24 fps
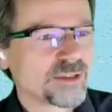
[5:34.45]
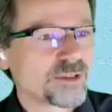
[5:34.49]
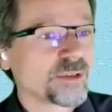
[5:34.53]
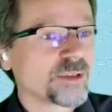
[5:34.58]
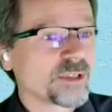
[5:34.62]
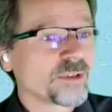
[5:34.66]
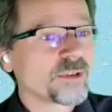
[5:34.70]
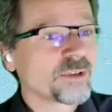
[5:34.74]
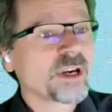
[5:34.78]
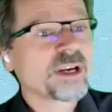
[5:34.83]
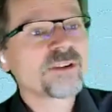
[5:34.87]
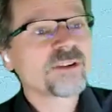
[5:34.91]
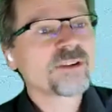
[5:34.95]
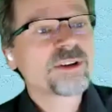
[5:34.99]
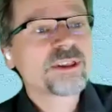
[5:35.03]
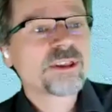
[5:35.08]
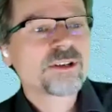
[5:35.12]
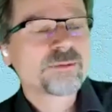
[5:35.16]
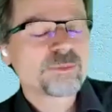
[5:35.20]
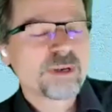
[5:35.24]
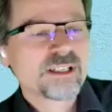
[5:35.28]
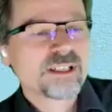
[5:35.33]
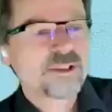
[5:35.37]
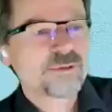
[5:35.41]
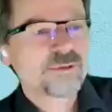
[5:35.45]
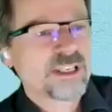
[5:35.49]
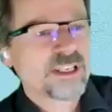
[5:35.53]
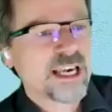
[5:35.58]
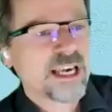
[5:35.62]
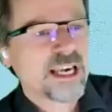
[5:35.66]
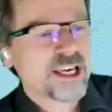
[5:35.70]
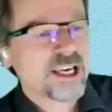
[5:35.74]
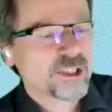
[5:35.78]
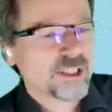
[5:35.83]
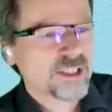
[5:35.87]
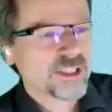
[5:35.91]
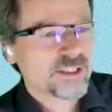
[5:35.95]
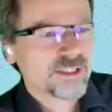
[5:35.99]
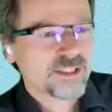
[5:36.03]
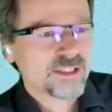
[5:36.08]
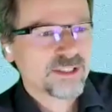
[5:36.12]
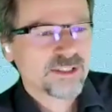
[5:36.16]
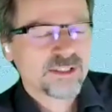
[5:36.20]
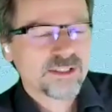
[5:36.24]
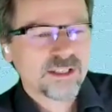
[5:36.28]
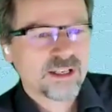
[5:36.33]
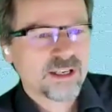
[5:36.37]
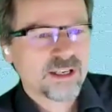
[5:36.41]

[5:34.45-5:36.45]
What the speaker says: You can read the specifications. It's